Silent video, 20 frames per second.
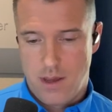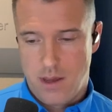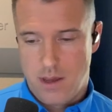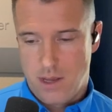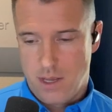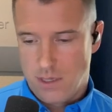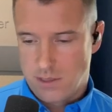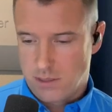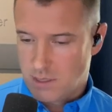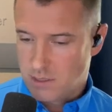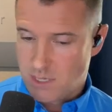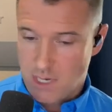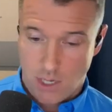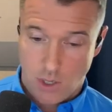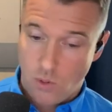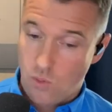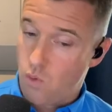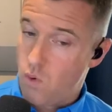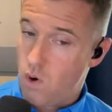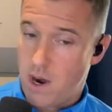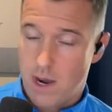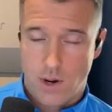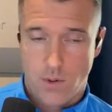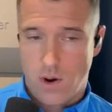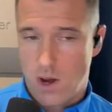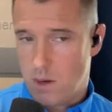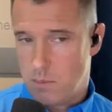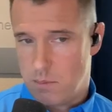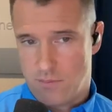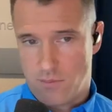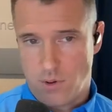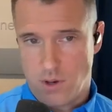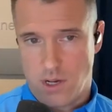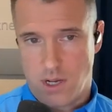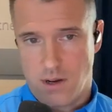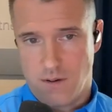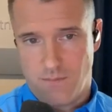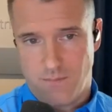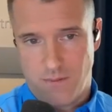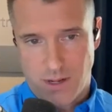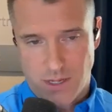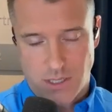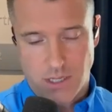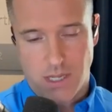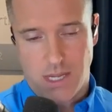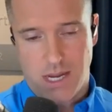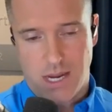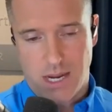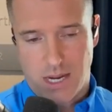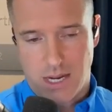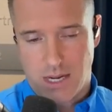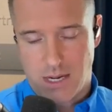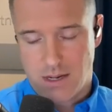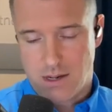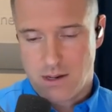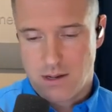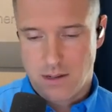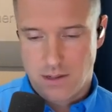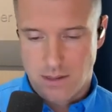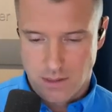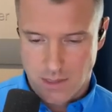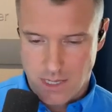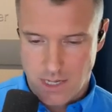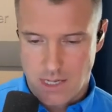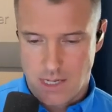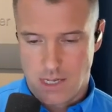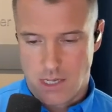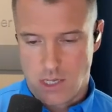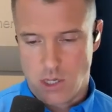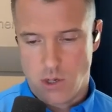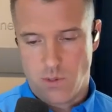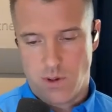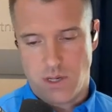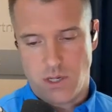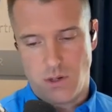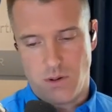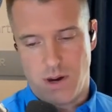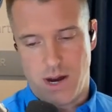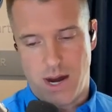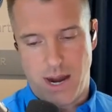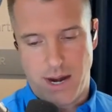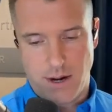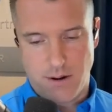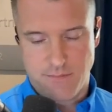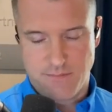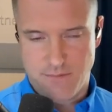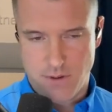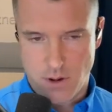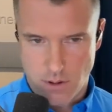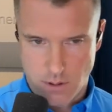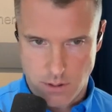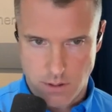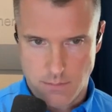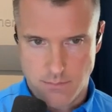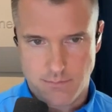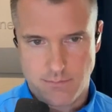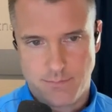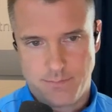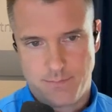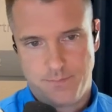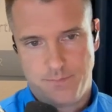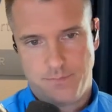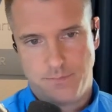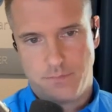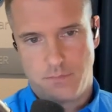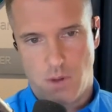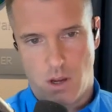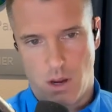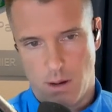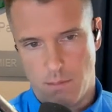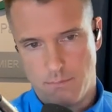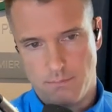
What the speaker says: it's going to take quite a while before you can eventually get it leading you into higher volume. Okay?